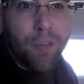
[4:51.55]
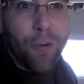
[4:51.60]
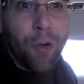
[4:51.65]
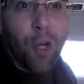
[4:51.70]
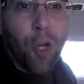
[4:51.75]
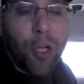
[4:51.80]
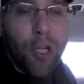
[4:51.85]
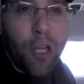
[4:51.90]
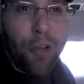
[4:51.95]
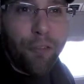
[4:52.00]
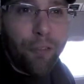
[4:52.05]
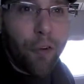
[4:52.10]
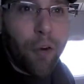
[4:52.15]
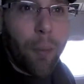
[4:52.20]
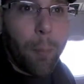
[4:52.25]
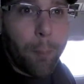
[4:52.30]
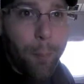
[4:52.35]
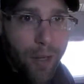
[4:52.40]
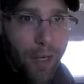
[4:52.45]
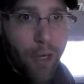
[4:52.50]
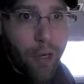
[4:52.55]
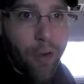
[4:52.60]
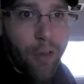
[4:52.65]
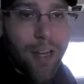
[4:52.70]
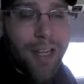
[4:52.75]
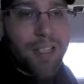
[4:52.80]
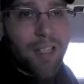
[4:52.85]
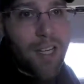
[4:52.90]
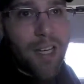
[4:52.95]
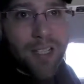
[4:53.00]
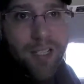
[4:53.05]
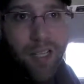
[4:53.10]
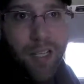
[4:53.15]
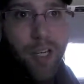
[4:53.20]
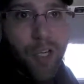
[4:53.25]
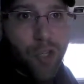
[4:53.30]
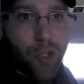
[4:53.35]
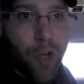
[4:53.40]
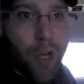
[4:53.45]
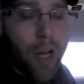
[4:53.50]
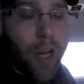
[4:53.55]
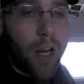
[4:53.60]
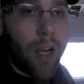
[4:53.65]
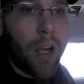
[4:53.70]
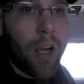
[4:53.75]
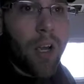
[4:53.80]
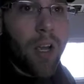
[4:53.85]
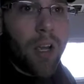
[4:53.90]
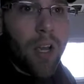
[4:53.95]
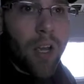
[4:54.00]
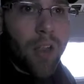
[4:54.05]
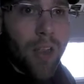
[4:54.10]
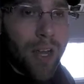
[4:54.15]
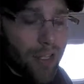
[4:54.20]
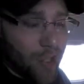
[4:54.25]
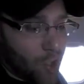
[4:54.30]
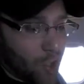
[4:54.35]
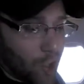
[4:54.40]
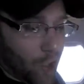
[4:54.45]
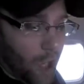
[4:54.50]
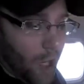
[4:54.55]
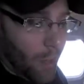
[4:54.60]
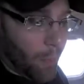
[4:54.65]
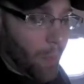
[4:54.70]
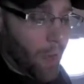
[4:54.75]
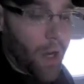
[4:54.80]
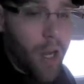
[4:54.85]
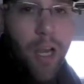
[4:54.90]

If you're looking for a beer that's easy to drink and that's cheap